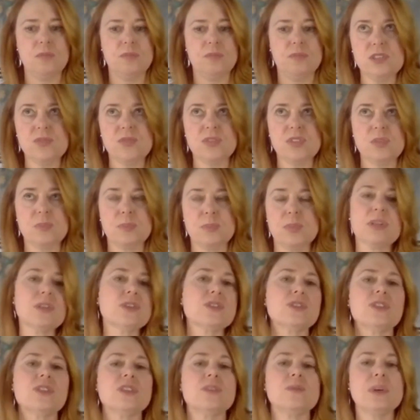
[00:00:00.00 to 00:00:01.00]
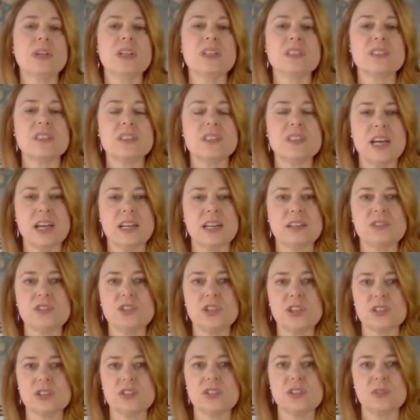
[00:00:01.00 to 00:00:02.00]
It's for the person, but it's not
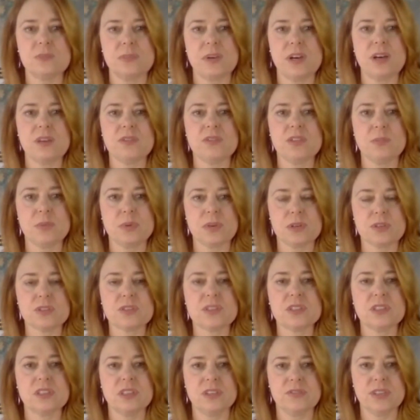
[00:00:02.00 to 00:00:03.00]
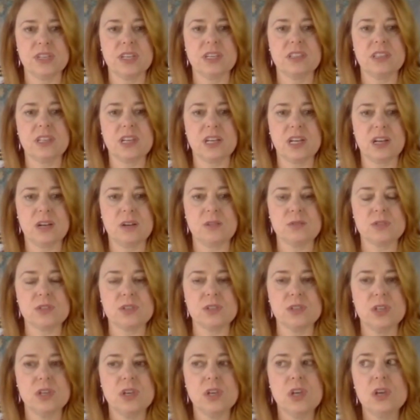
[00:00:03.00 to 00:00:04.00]
just about the person living in the
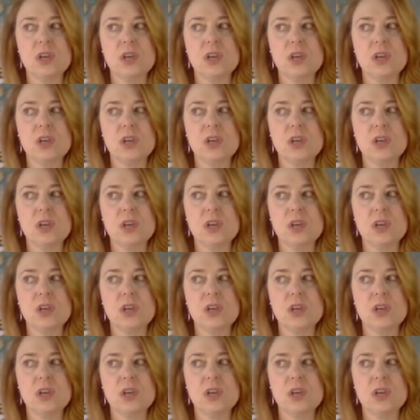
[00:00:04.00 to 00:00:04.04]
house.